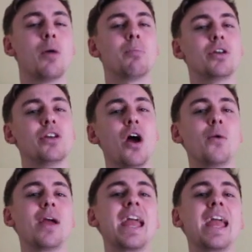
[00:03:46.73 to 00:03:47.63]
But
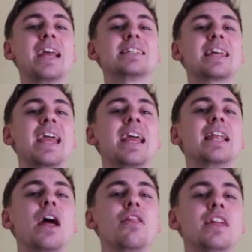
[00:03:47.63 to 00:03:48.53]
no, it is
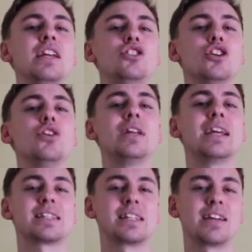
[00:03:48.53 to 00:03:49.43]
in the
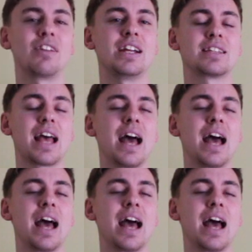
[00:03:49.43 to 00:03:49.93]
Junior Series.